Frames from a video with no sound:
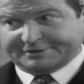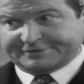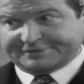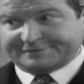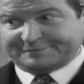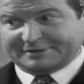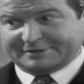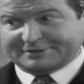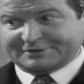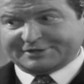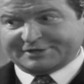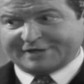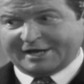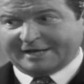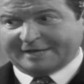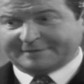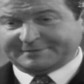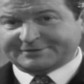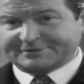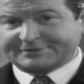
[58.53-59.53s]
of me to deny
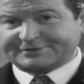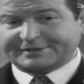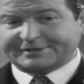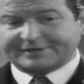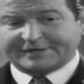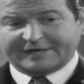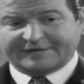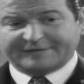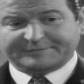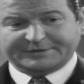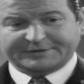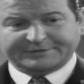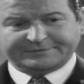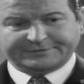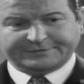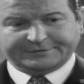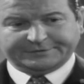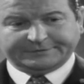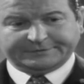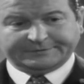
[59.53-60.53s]
it, Missus T. There have been a
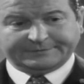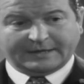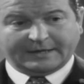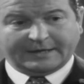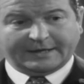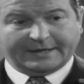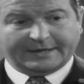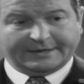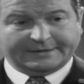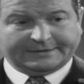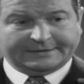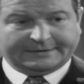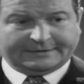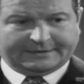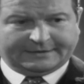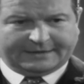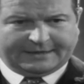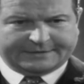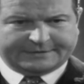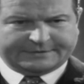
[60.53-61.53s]
few. Uh,
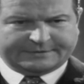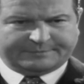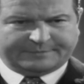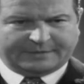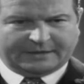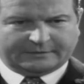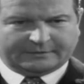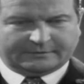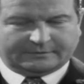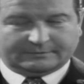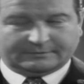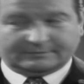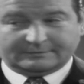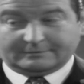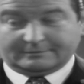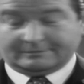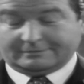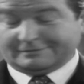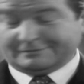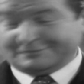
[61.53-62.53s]
I did a bunk,
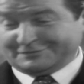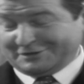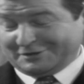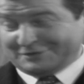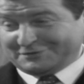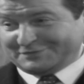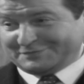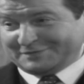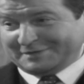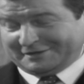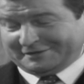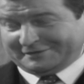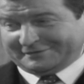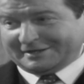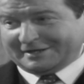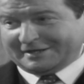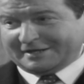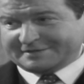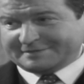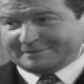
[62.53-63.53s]
so to speak, at the
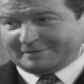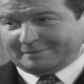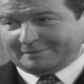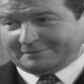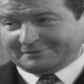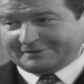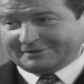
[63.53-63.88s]
last moment.